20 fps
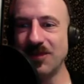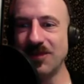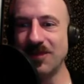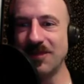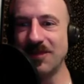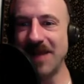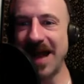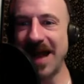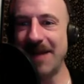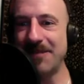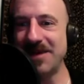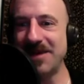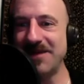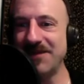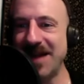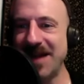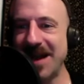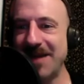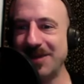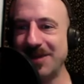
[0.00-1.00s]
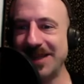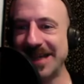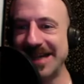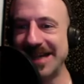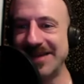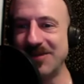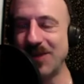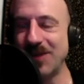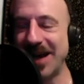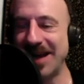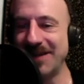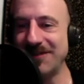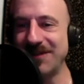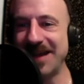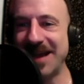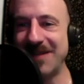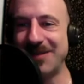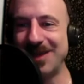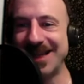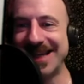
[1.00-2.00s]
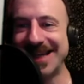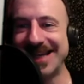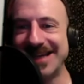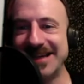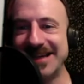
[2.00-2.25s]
happy family, white family.